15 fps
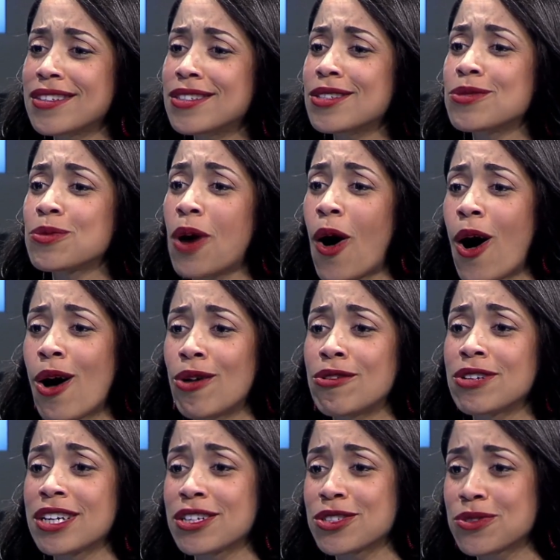This is
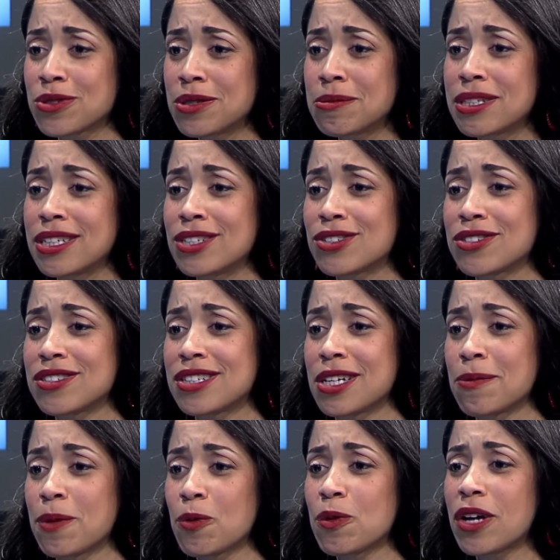all extremely
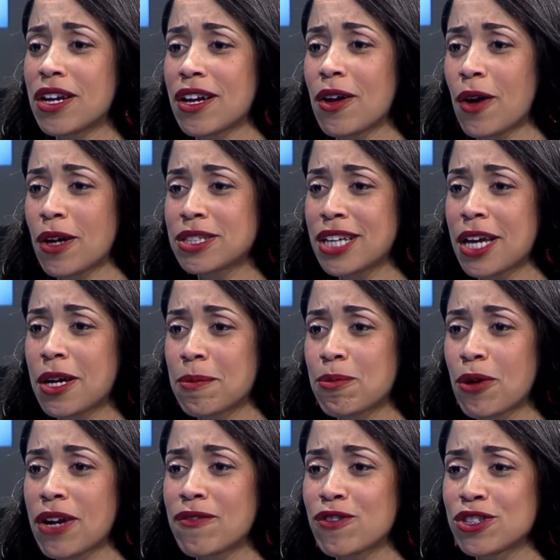interesting, but we're going to take a
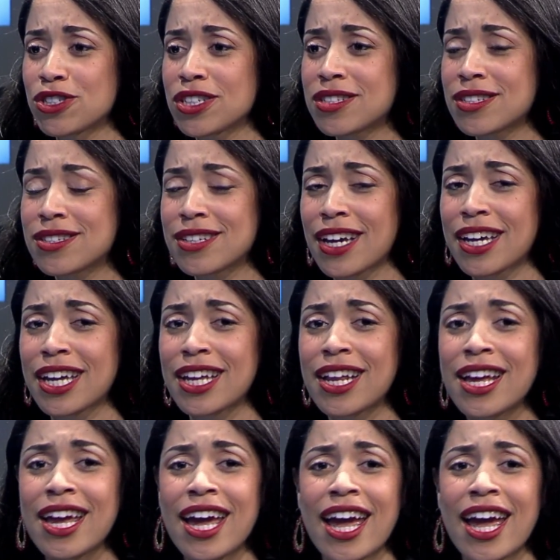break for just a second.